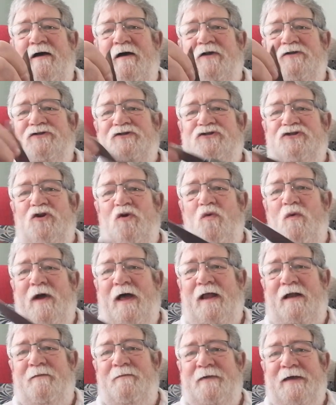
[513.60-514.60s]
so
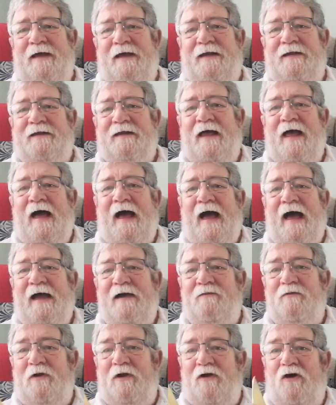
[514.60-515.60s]
well made. I
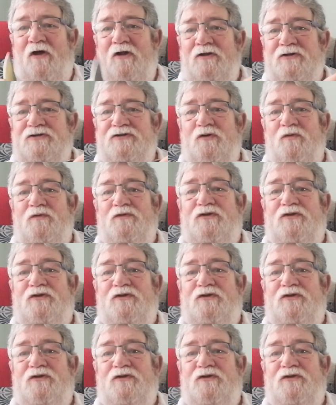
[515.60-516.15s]
will also